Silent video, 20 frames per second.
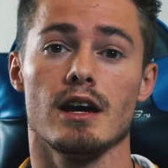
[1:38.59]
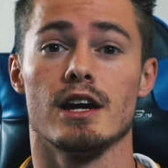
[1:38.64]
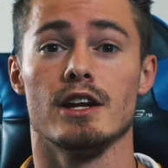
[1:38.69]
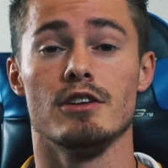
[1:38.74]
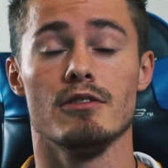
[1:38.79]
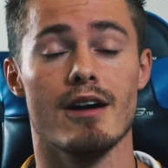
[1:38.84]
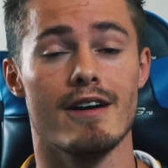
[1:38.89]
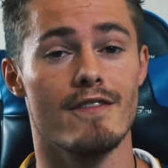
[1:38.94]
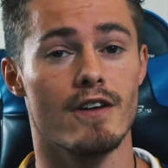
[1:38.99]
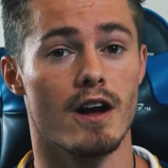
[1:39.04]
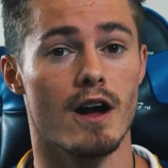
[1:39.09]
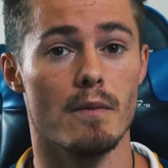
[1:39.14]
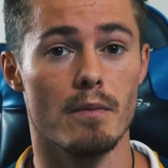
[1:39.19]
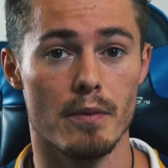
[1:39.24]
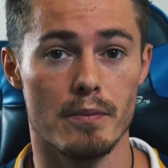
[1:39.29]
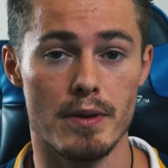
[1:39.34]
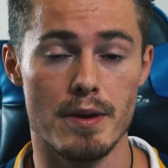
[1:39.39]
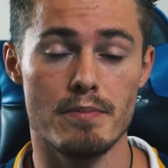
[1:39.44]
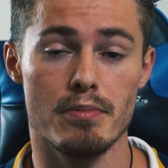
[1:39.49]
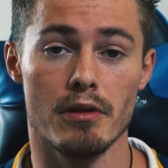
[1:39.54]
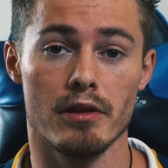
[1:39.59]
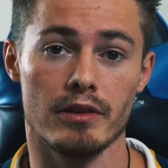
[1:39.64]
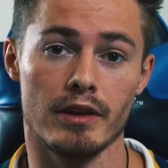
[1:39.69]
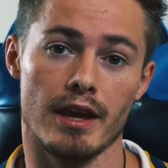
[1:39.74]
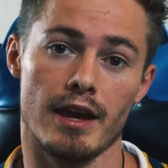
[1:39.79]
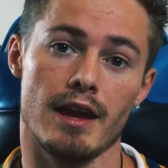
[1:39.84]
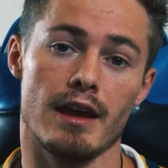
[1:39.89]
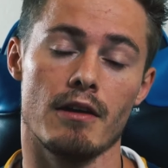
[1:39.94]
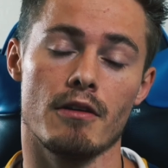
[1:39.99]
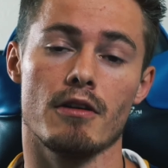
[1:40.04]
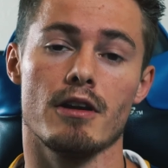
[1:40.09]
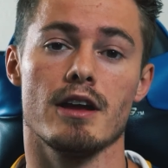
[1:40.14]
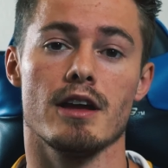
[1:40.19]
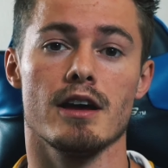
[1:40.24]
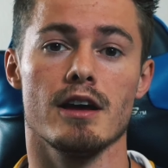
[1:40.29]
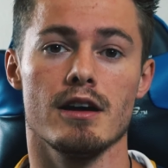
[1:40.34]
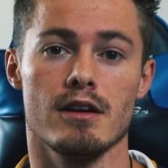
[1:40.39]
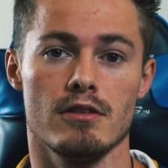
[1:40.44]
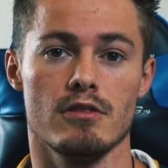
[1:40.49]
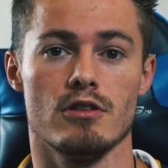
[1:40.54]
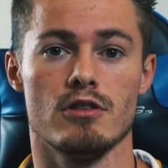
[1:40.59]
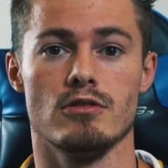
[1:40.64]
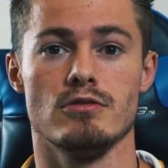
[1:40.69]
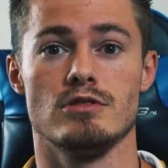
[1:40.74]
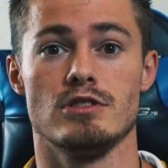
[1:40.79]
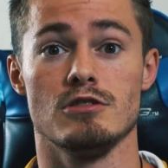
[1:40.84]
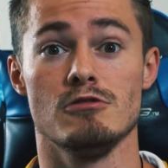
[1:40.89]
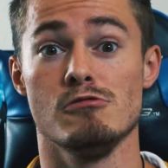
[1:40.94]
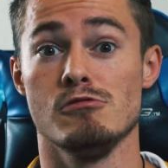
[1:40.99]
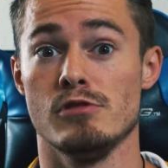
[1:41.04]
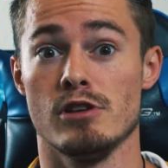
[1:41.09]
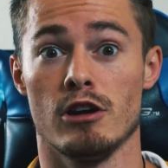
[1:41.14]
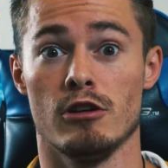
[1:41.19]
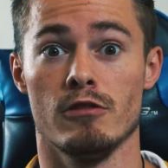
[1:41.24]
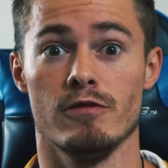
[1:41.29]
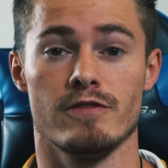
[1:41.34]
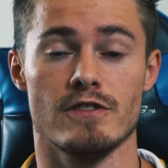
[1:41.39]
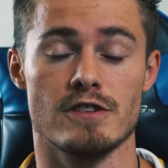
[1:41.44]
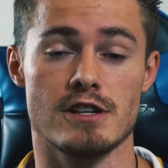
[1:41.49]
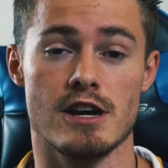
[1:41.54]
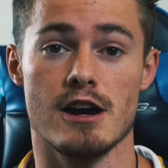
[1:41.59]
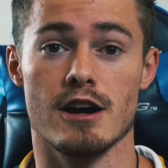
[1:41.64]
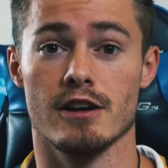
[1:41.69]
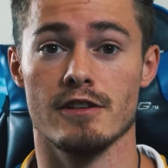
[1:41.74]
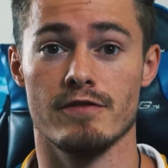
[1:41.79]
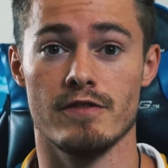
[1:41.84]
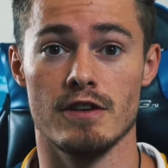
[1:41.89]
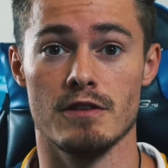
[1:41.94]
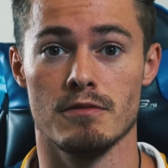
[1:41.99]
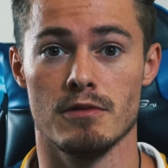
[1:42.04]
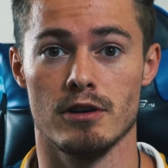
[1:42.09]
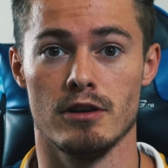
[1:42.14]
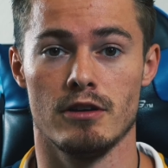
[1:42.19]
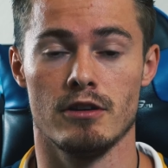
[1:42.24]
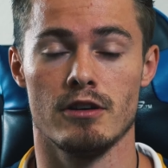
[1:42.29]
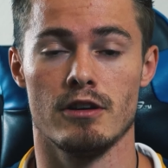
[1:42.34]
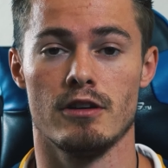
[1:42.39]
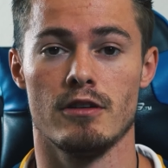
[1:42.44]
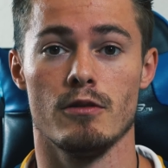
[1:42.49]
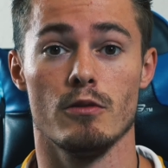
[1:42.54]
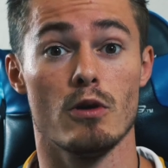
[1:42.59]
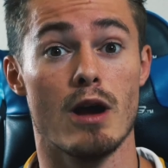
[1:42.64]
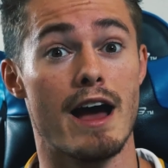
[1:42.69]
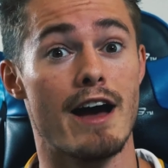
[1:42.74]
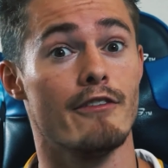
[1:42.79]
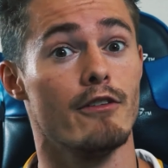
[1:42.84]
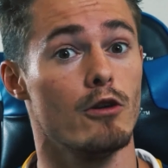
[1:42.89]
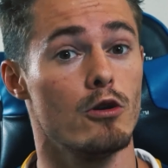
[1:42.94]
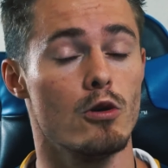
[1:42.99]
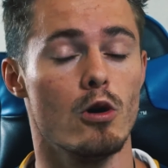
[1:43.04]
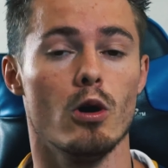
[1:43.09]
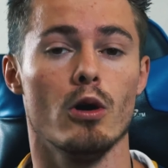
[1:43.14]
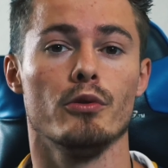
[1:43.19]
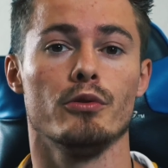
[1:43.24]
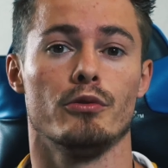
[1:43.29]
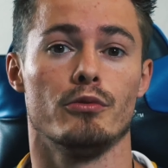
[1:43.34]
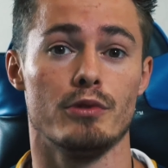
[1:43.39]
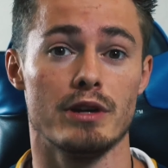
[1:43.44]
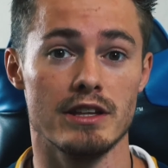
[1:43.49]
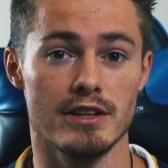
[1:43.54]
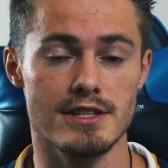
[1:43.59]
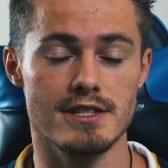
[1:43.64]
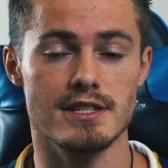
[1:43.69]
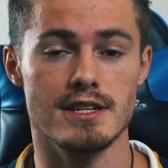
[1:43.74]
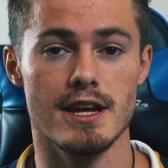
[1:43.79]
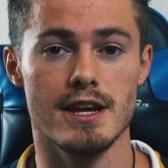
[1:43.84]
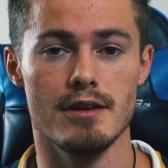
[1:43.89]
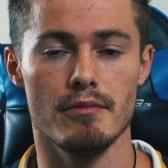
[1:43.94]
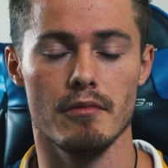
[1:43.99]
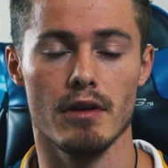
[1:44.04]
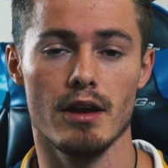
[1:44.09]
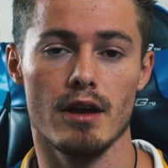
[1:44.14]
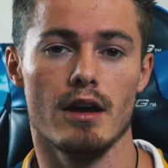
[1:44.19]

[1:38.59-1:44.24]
I do have a couple people in the area who do know photography or who own real estate,